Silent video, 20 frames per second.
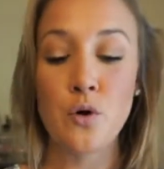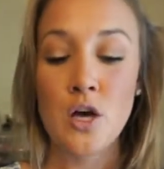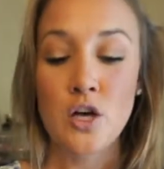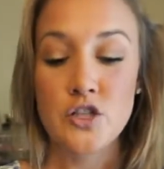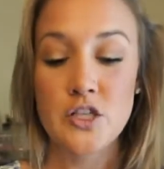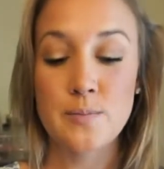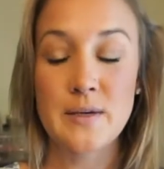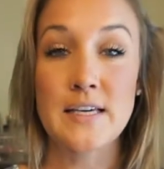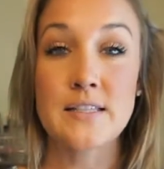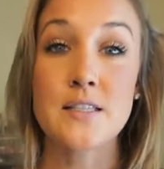
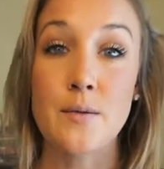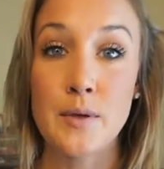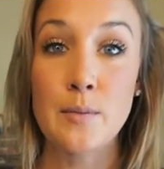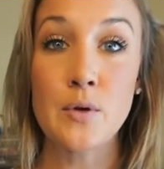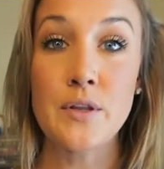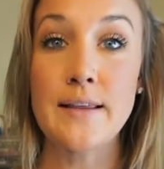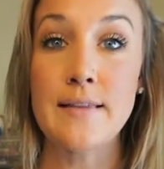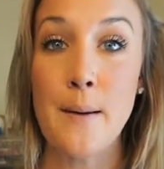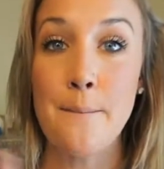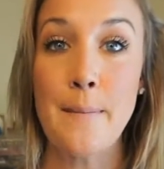showing you
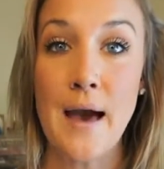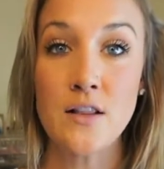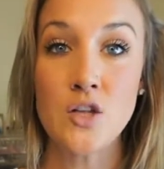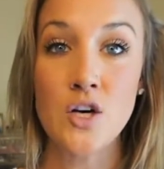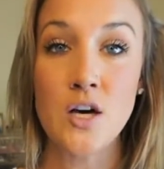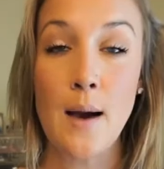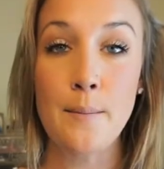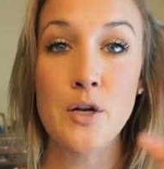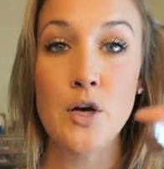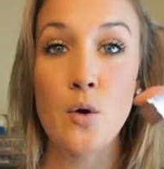will last
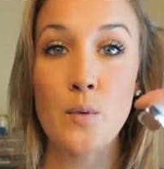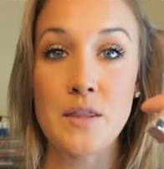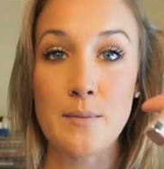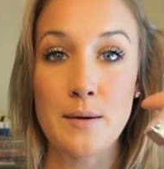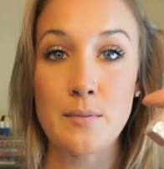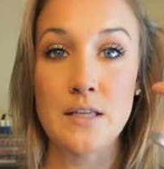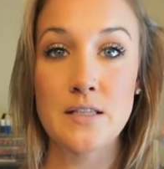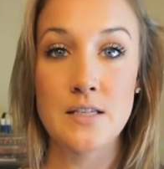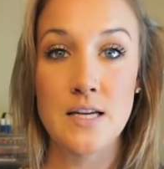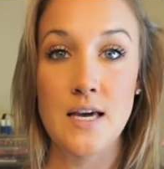all day.
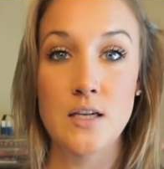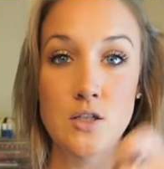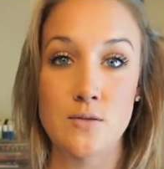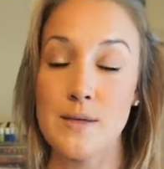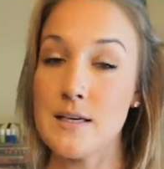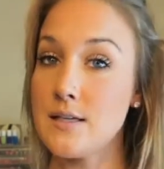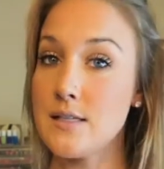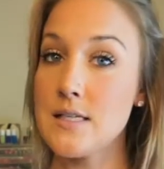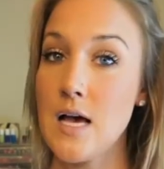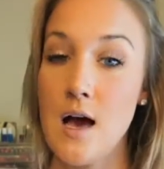So if you
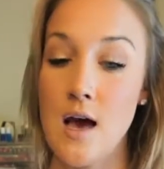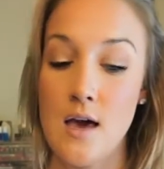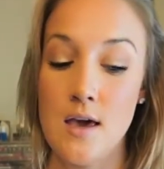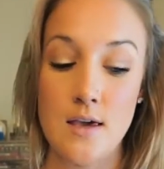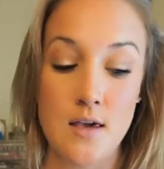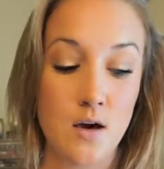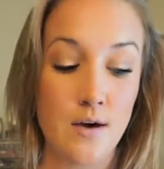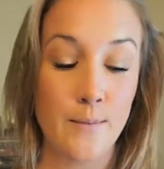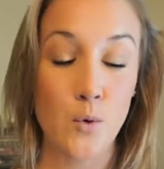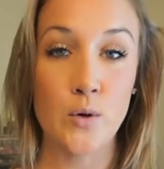put this
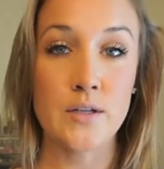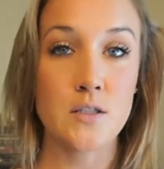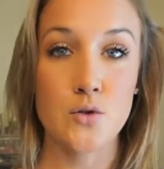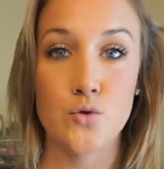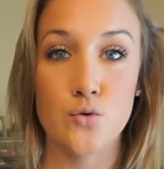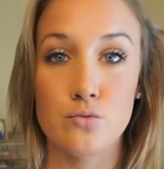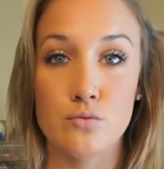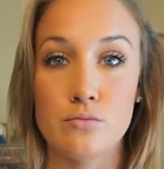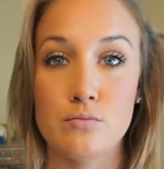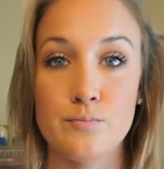on,
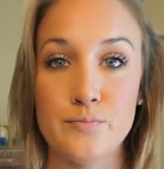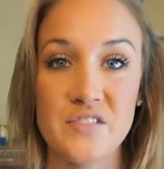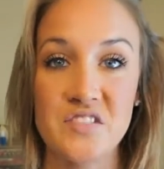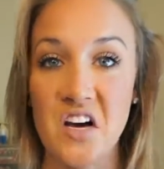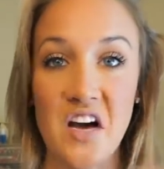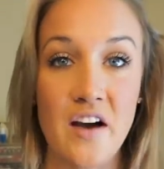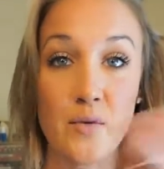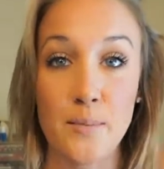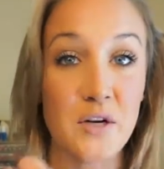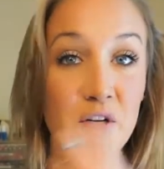it
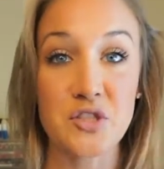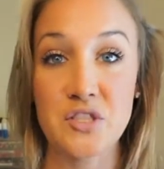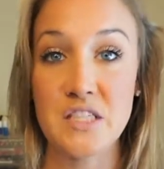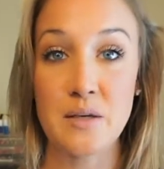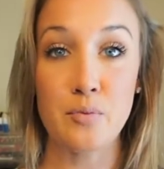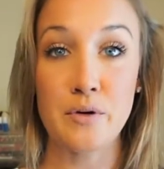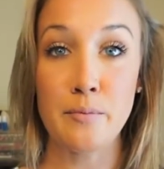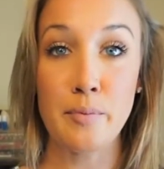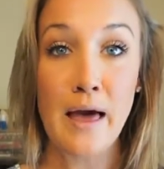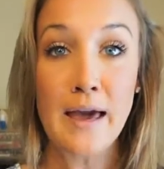will not
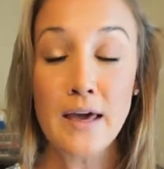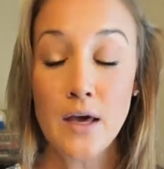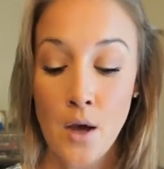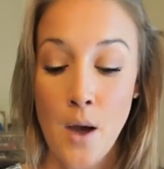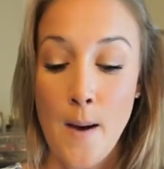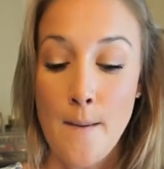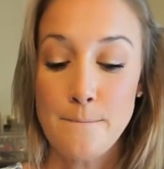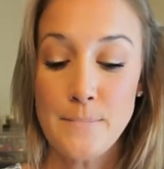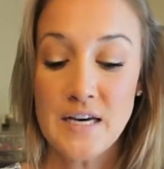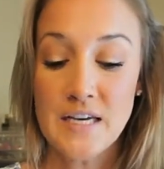budge when
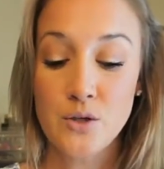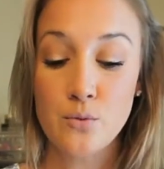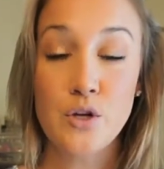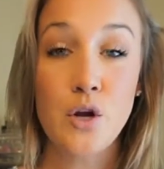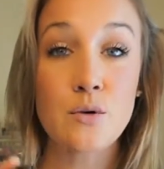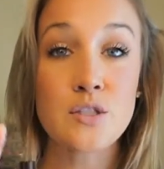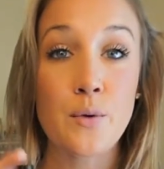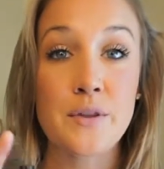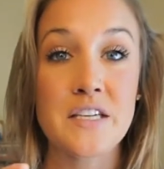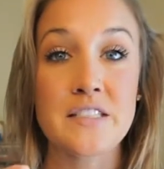you
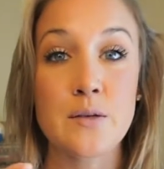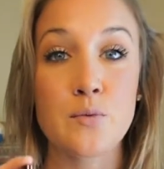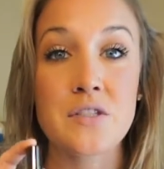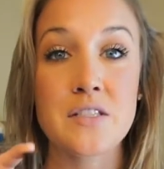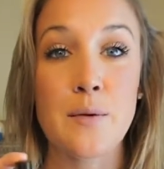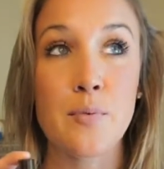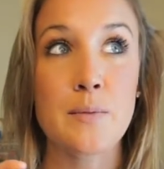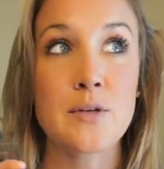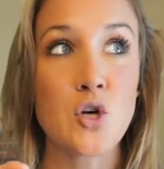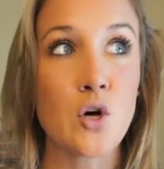eat,
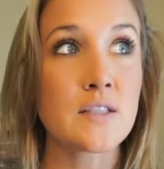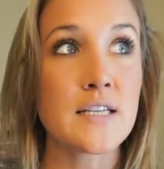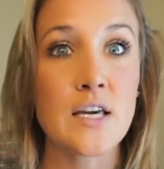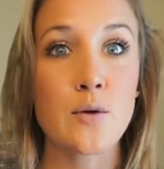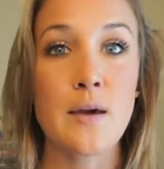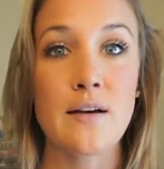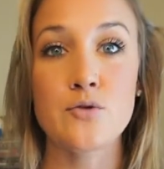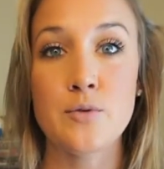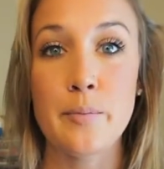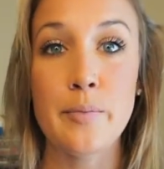drink,
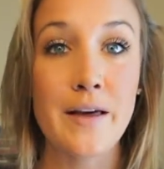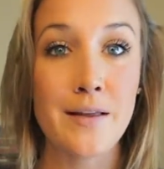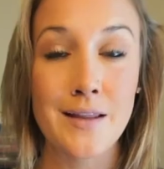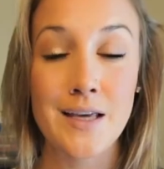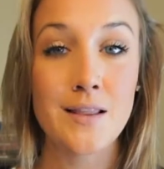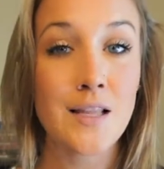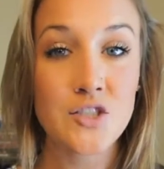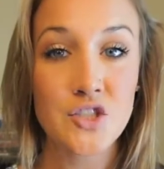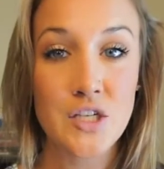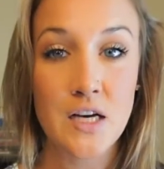nothing.
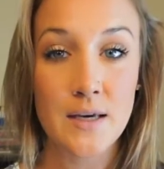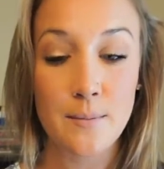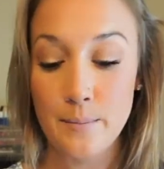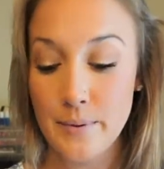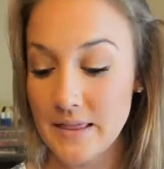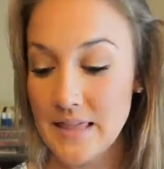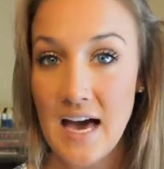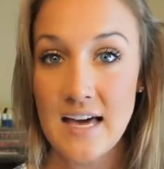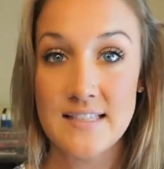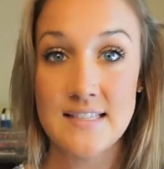So if you
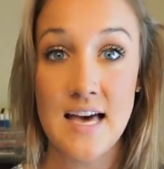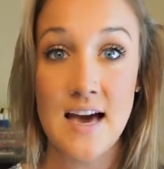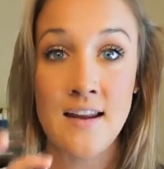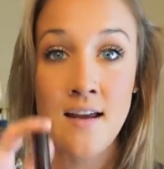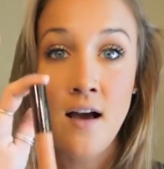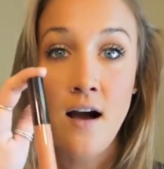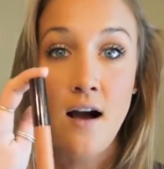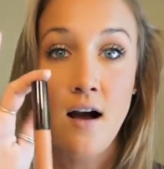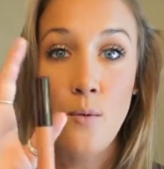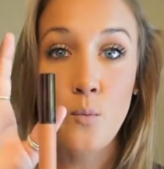want something that's
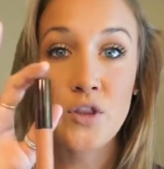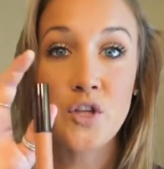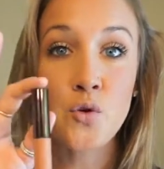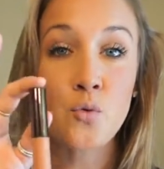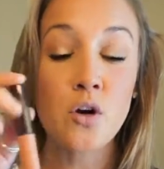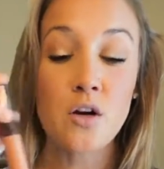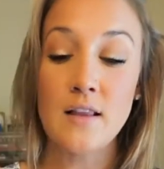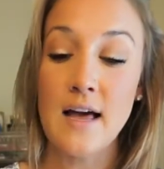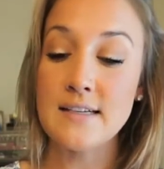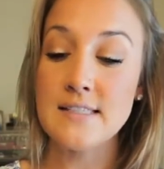going to last you
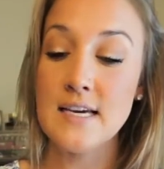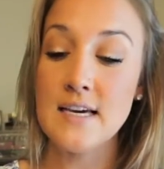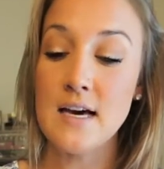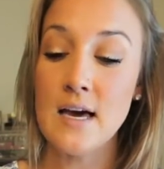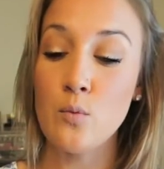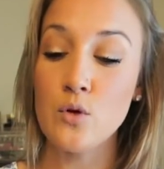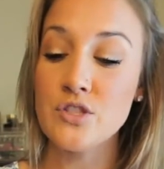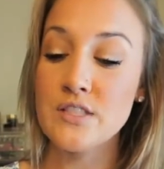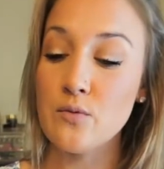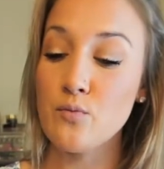all day,
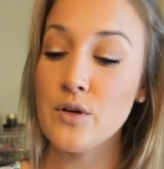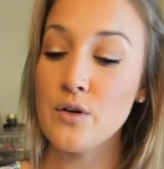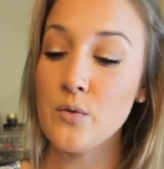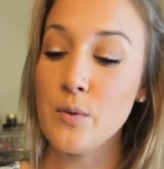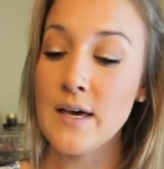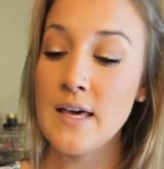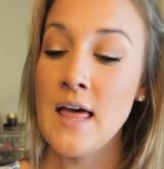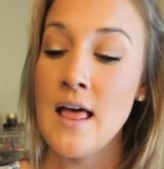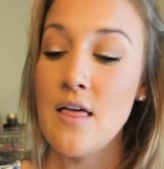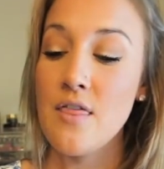I would
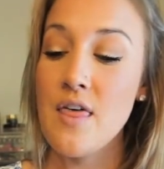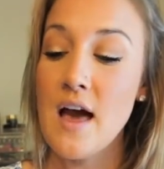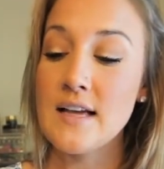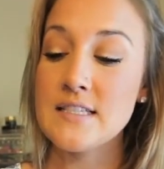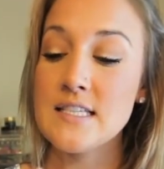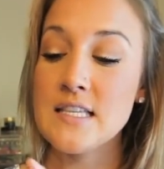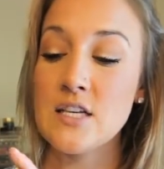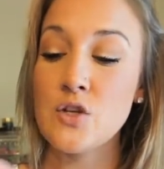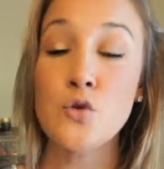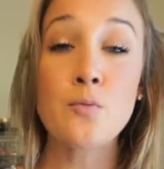recommend
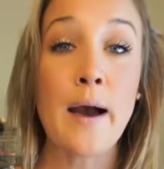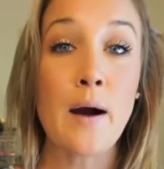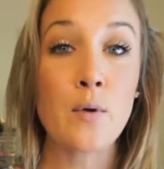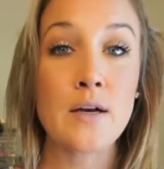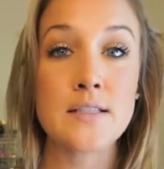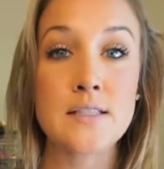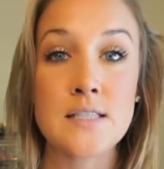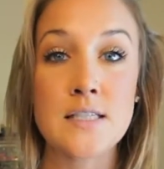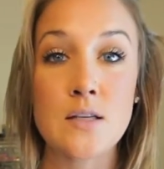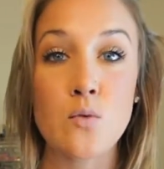using
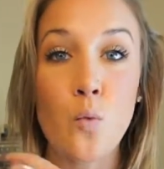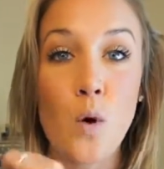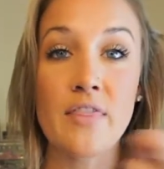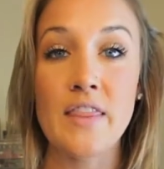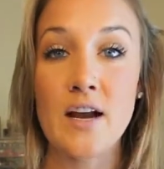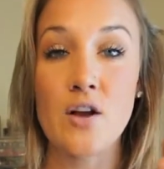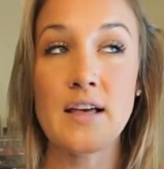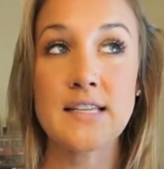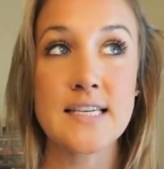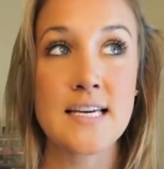the lip
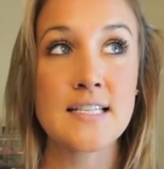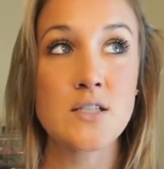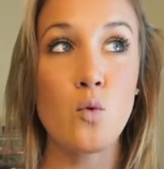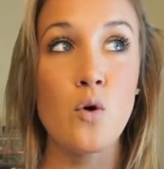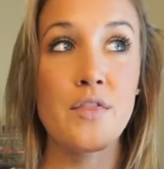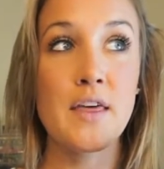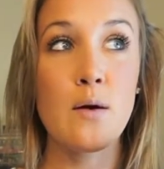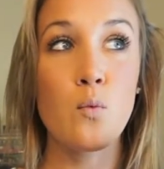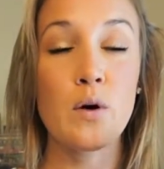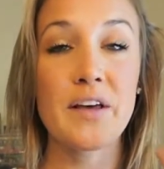
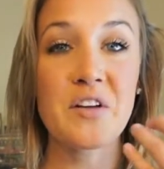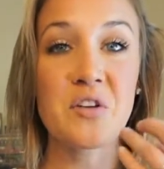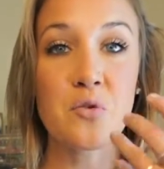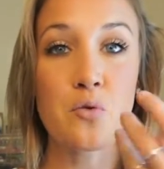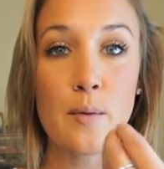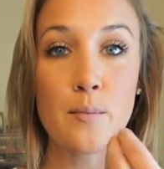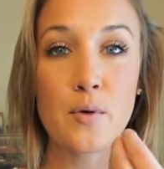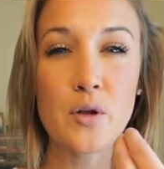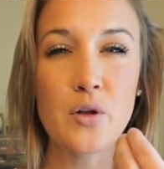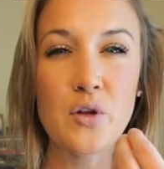paint
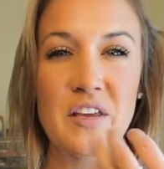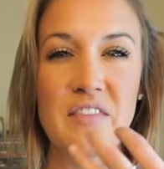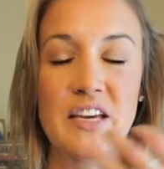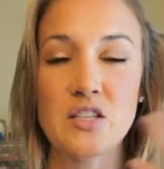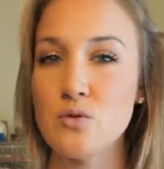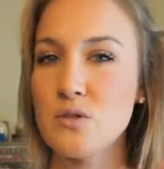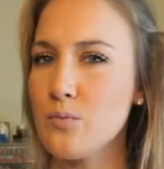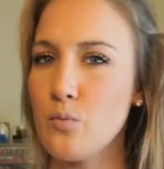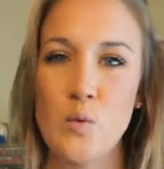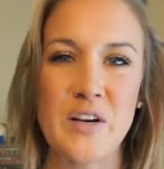
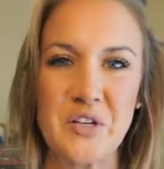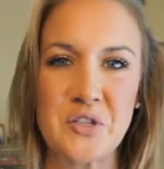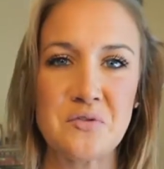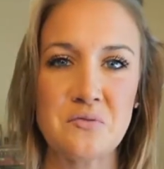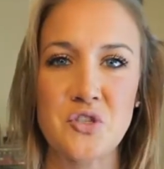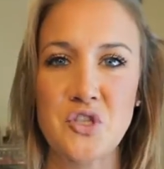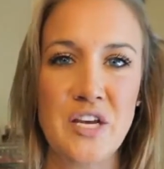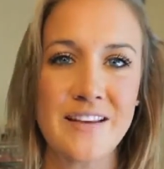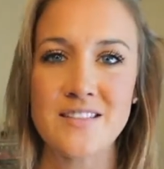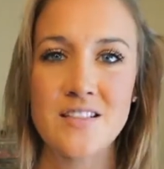instead
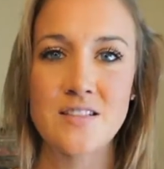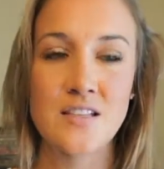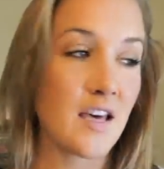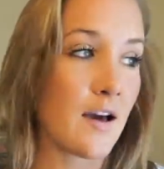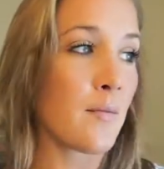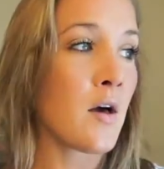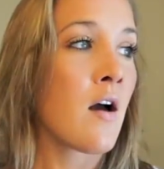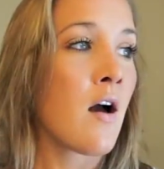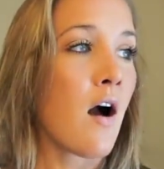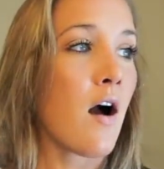of the
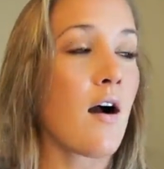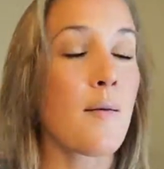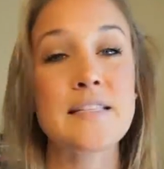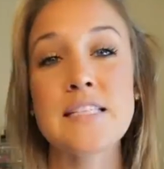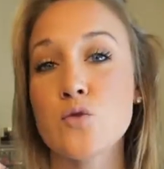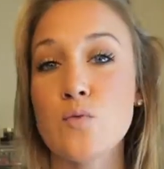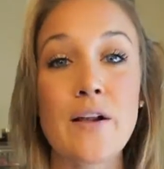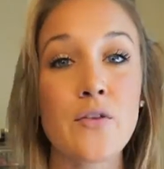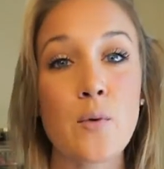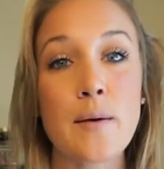
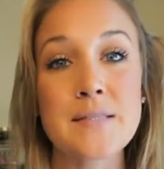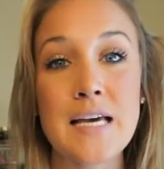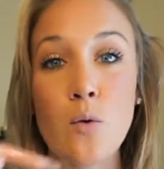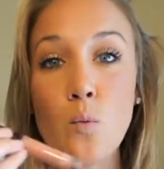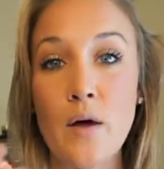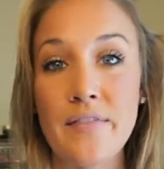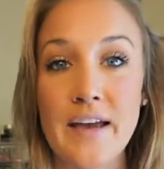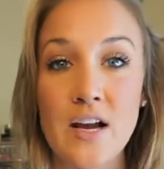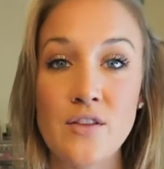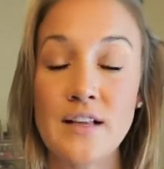lipstick.
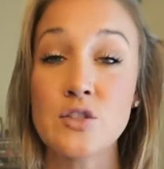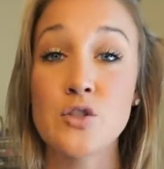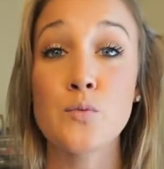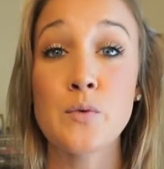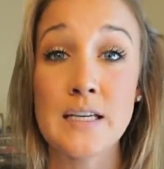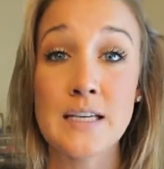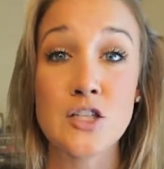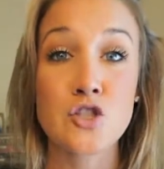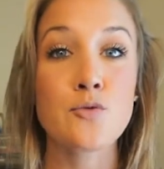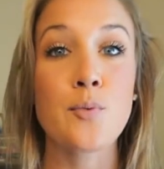
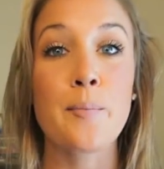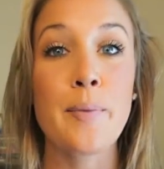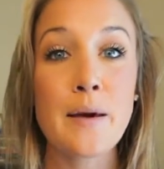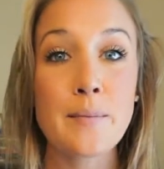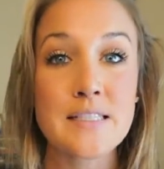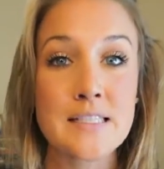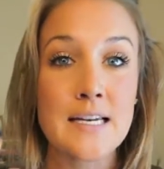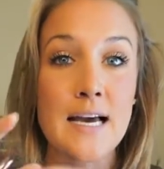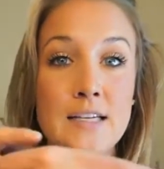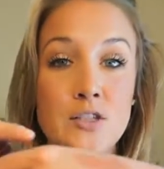Again, the lip
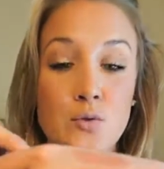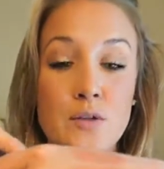paint